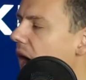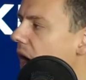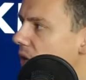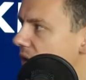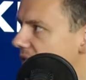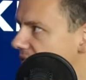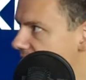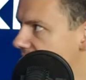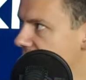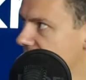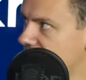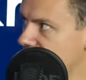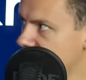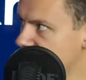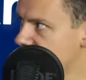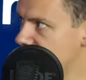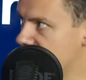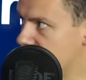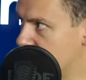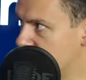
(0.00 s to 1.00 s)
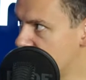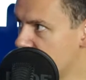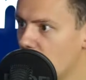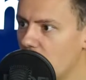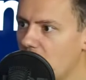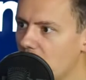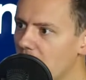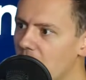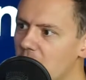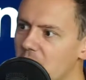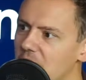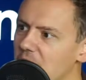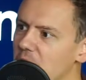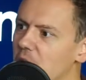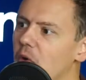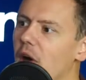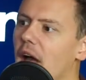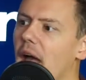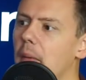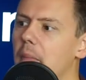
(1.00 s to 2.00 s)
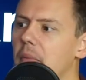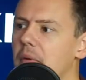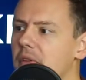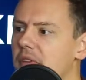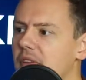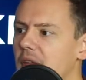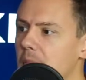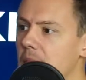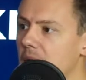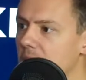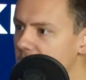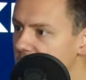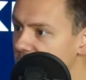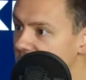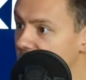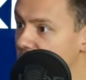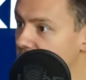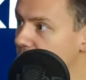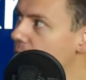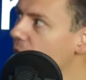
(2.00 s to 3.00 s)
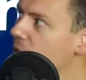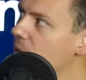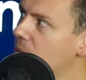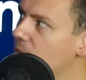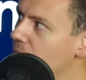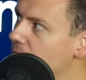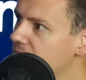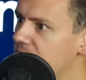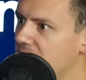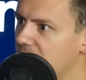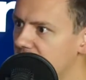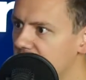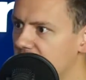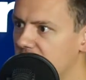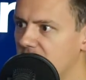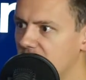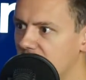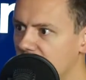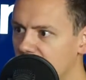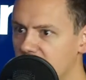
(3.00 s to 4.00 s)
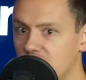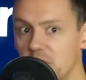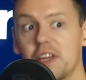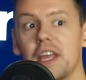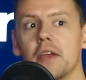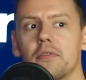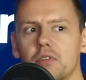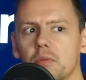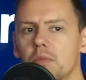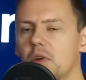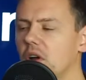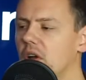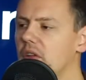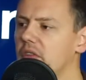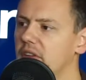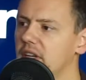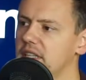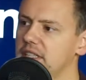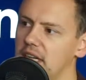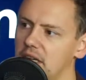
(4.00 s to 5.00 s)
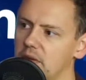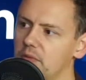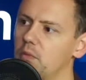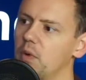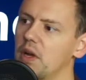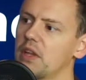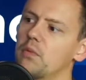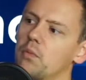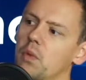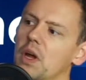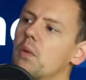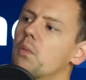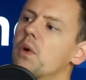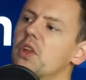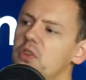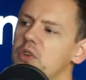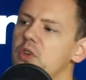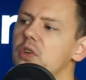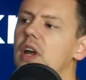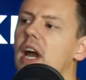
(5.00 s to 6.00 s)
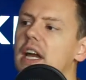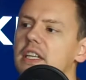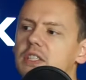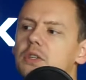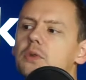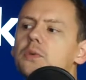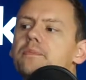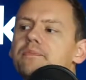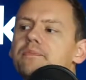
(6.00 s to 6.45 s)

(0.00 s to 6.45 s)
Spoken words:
does this SolarMonkey all happened, and maybe even more important, to give some context, kind of what do you guys do?